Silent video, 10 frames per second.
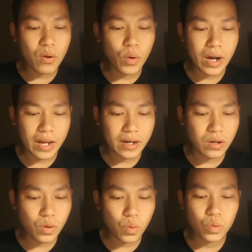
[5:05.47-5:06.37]
I really
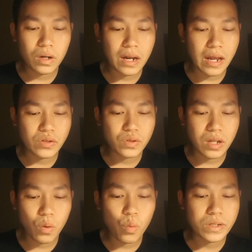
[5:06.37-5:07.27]
would like to
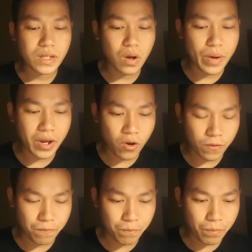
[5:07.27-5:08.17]
know what's going
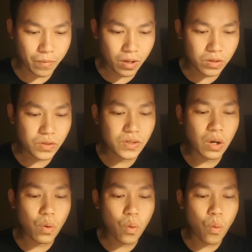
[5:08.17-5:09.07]
on.
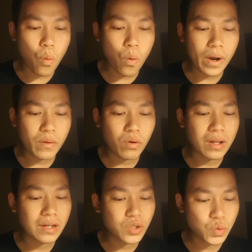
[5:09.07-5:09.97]
So, what are you
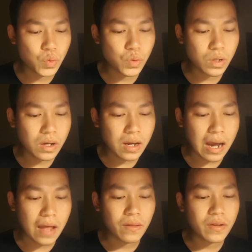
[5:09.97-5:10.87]
gonna do?
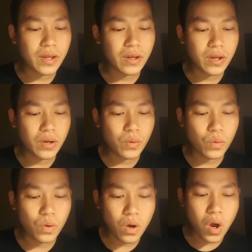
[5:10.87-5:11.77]
Are
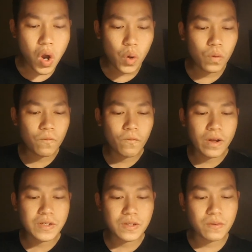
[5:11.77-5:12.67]
you good
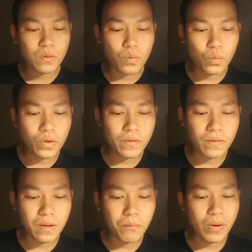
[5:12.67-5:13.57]
friends with
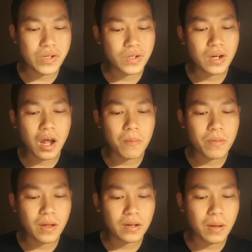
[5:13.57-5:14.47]
the president
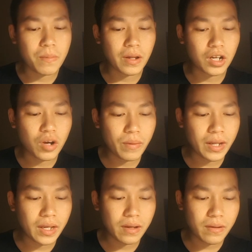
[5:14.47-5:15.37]
of that
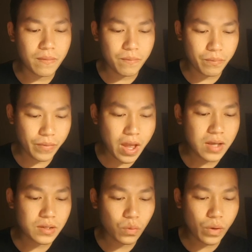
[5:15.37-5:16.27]
company?
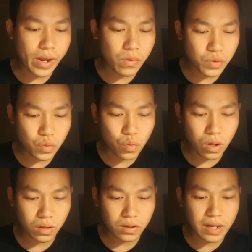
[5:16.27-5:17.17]
Yes, we used to
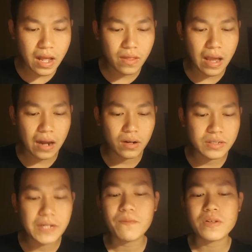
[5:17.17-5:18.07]
work together at a
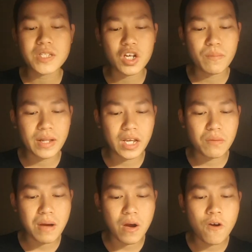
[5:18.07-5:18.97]
different company
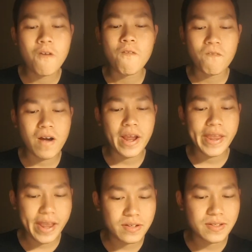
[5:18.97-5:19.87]
about 5
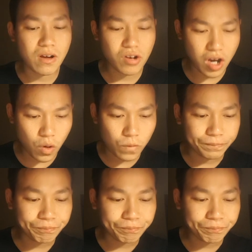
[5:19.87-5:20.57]
years ago.